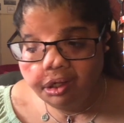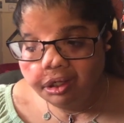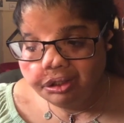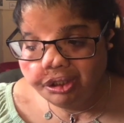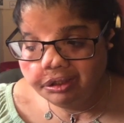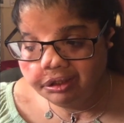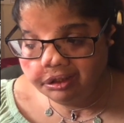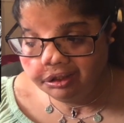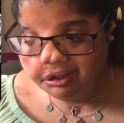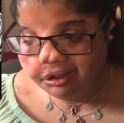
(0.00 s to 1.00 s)

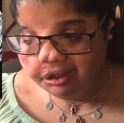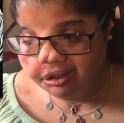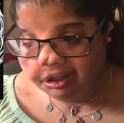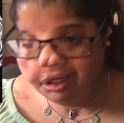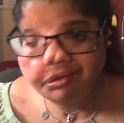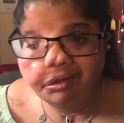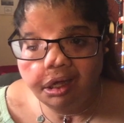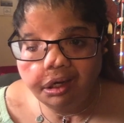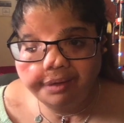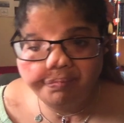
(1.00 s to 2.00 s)
She is
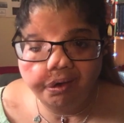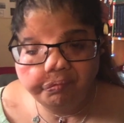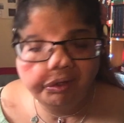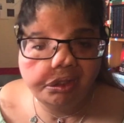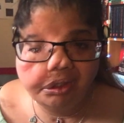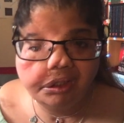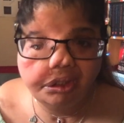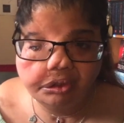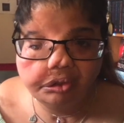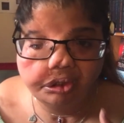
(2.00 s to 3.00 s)
not a perfect goody
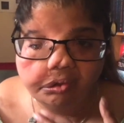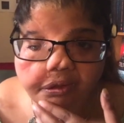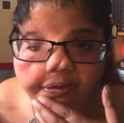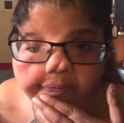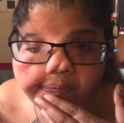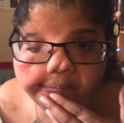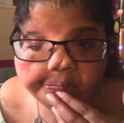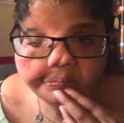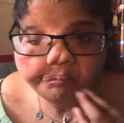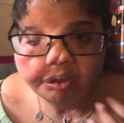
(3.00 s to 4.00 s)
two-shoes.
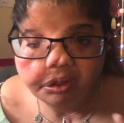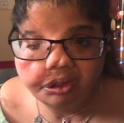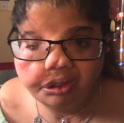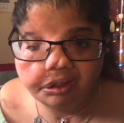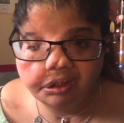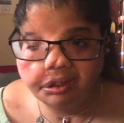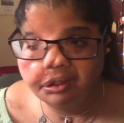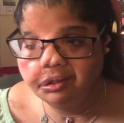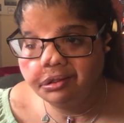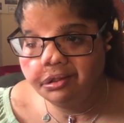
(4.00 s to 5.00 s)

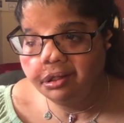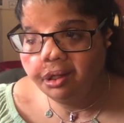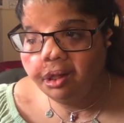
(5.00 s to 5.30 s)
She's